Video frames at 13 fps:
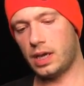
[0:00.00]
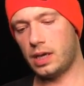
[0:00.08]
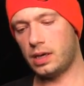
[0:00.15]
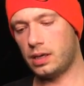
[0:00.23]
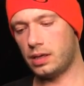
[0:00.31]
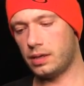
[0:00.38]

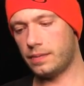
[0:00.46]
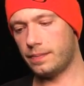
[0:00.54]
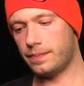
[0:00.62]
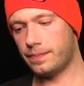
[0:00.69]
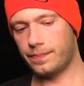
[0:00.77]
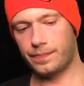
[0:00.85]
and
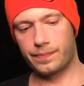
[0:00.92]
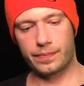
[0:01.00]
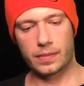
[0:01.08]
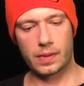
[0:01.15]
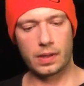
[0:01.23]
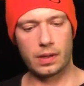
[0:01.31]
um,
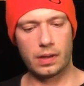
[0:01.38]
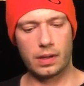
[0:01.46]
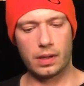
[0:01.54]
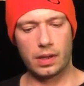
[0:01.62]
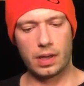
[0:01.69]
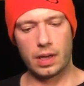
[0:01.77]

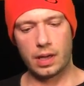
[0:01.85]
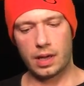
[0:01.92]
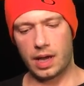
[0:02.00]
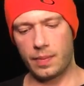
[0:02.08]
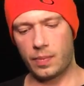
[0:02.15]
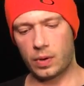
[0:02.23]

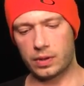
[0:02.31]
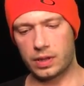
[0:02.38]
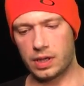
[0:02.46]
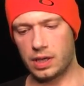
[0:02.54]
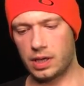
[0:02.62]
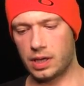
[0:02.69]
I
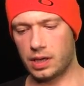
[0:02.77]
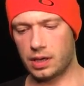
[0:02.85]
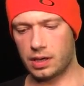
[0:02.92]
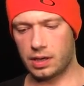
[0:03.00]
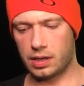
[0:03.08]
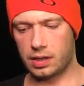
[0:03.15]
bought the
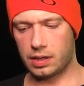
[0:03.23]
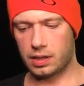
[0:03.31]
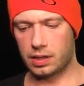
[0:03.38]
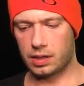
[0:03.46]
uh,